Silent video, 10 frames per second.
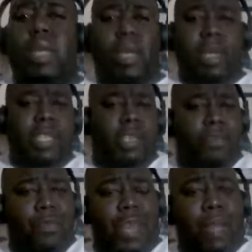That's a
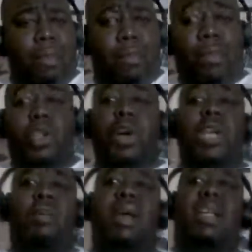film
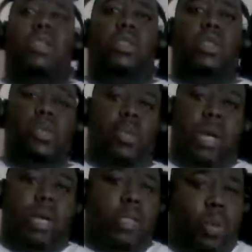talking about the
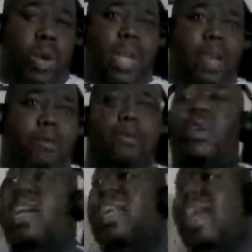story of
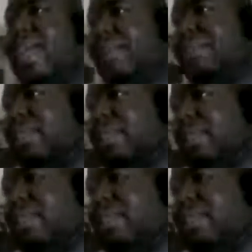Fred Hampton.